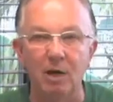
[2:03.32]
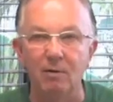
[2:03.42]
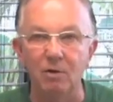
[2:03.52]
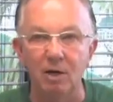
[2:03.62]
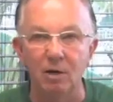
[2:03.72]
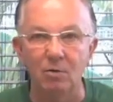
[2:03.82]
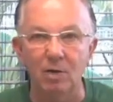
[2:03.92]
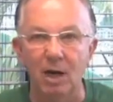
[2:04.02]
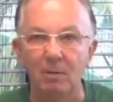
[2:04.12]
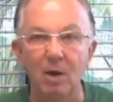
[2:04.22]
Every single
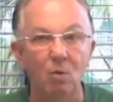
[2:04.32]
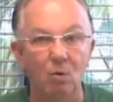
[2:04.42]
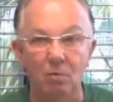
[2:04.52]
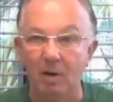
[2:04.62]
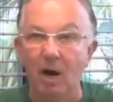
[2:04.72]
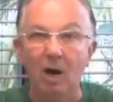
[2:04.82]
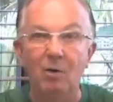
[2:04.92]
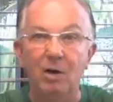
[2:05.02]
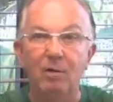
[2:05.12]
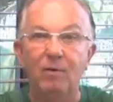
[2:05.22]
time we'll be
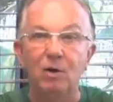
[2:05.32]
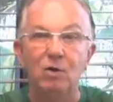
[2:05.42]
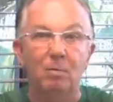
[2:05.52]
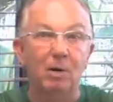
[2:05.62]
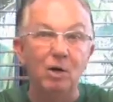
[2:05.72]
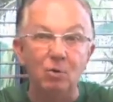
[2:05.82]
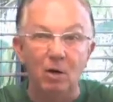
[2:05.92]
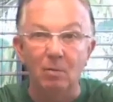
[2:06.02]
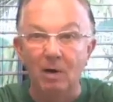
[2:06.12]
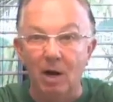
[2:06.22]
hollering interference. The base
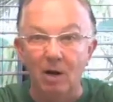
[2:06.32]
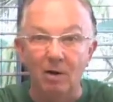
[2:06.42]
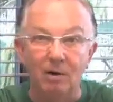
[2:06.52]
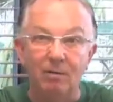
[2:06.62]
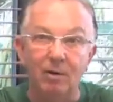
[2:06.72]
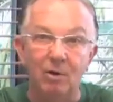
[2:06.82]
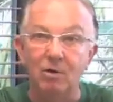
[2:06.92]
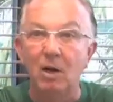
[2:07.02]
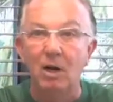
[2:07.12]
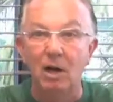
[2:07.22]
runner will be hollering interference,
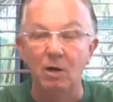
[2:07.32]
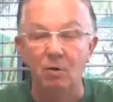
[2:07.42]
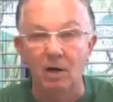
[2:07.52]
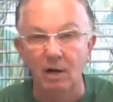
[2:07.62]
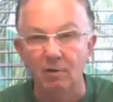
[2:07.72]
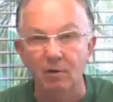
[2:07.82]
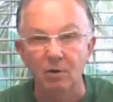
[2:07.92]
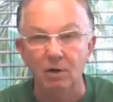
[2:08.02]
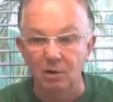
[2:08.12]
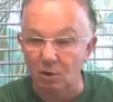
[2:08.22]
and you'll get
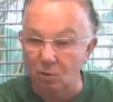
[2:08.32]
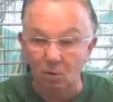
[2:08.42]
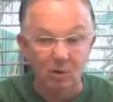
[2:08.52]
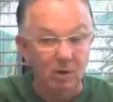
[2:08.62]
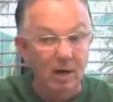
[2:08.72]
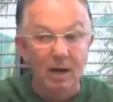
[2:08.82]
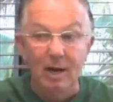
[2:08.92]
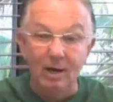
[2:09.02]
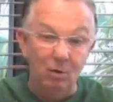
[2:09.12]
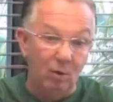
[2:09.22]
interference to that situation.
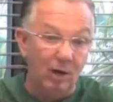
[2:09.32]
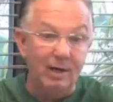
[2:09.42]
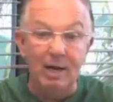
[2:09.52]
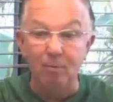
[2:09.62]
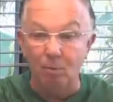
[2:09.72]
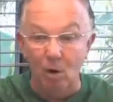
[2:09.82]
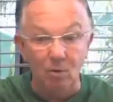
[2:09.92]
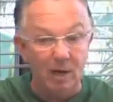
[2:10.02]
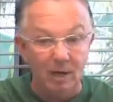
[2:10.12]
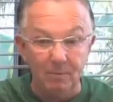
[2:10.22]
And you really keep
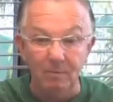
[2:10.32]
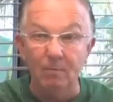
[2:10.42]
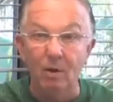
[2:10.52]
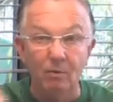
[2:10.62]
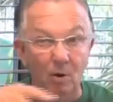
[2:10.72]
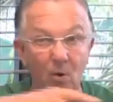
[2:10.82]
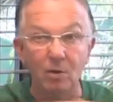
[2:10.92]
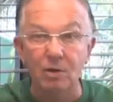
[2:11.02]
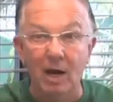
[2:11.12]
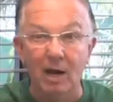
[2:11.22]
rotating, throwing
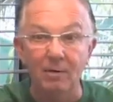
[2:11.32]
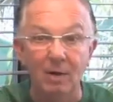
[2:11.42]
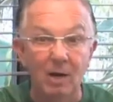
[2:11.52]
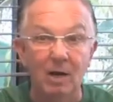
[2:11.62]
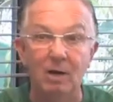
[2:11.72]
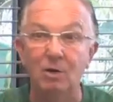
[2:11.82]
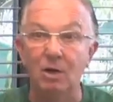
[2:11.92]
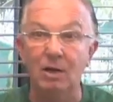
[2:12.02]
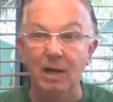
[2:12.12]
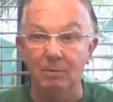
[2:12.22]
side, until
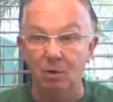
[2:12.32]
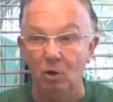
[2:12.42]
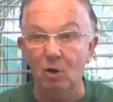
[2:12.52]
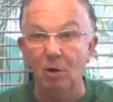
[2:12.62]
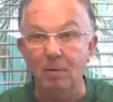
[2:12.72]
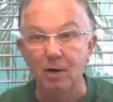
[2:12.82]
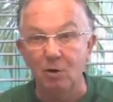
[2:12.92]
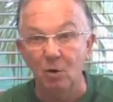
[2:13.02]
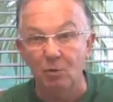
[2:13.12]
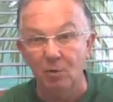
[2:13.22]
you get him. So there could be
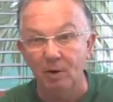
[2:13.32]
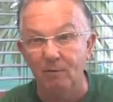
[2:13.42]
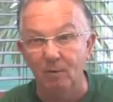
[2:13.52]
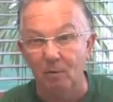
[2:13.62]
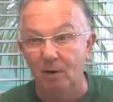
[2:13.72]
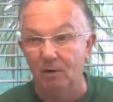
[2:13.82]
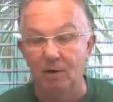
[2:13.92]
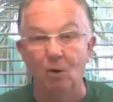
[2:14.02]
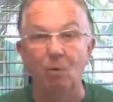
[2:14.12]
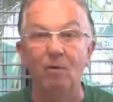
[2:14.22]
two, three, we,
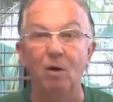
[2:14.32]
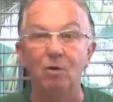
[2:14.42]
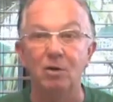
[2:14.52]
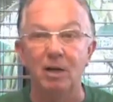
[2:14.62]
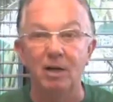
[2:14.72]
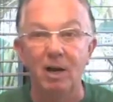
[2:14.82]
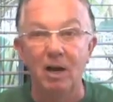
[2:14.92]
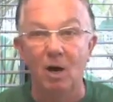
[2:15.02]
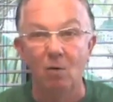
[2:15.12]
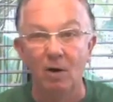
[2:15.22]
you know, we've all seen
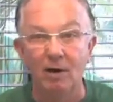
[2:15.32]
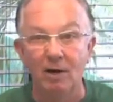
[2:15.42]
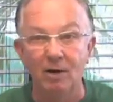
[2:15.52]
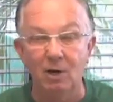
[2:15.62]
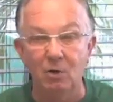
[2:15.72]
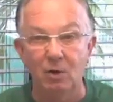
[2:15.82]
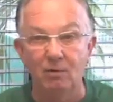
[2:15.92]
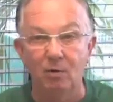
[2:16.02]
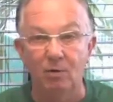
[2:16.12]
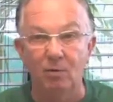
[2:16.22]
a rundown takes three or
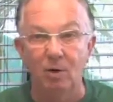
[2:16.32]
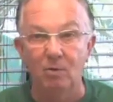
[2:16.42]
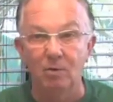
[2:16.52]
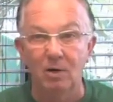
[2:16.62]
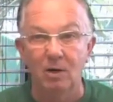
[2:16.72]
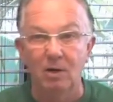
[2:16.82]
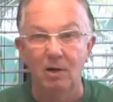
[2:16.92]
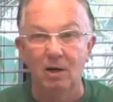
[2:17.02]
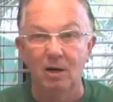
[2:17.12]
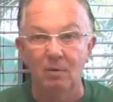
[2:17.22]
four throws.
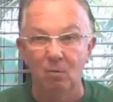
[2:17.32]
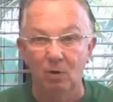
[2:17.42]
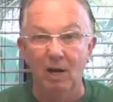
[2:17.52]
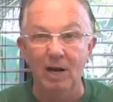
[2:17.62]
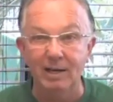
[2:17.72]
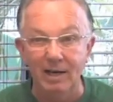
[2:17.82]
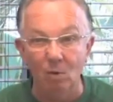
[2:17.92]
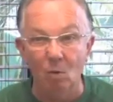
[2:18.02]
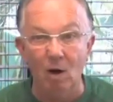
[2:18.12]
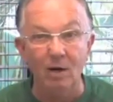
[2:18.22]
And we'd like to get
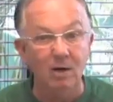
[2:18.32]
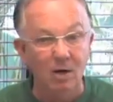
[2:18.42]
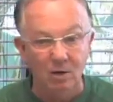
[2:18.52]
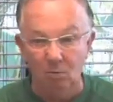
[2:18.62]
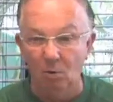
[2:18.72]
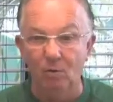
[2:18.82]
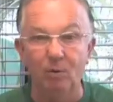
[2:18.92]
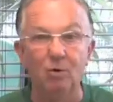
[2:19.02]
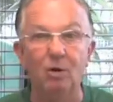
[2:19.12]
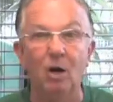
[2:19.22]
one. The more
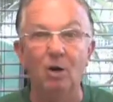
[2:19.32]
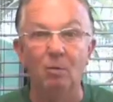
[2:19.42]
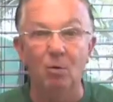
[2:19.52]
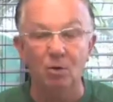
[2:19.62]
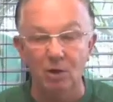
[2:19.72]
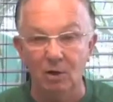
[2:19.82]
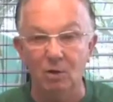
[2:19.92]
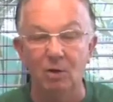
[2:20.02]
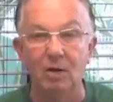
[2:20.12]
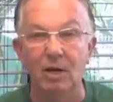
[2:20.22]
throws are, the more chance
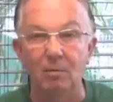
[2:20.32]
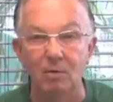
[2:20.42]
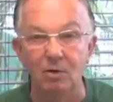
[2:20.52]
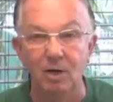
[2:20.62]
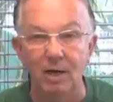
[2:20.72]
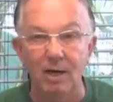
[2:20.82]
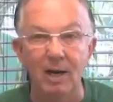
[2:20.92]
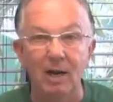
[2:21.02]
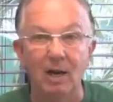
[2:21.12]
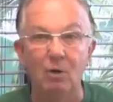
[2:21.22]
you're going to get a mistake
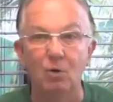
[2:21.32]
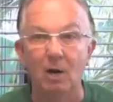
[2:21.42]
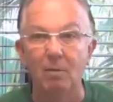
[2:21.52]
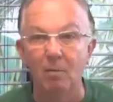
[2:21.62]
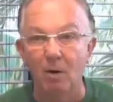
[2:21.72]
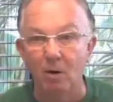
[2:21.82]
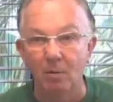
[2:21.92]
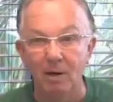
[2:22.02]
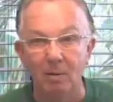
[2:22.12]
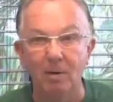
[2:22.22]
and drop a ball or
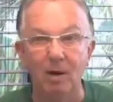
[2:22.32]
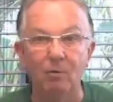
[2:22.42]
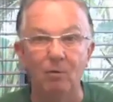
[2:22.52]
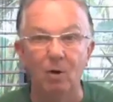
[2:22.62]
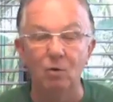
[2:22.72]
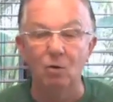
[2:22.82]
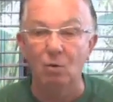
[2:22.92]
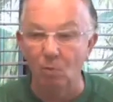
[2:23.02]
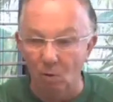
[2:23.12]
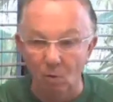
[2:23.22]
make a bad throw. So
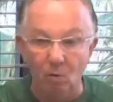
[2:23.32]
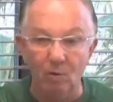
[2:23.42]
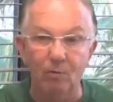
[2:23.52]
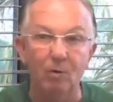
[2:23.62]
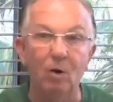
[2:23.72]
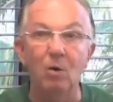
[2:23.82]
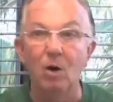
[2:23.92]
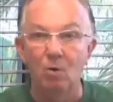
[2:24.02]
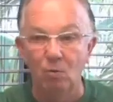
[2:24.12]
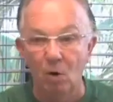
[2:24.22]
we want one throw,
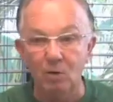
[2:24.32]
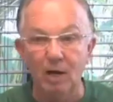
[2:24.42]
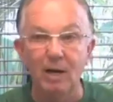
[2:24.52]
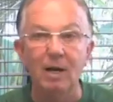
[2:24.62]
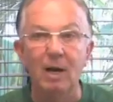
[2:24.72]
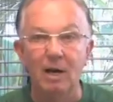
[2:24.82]
rotate.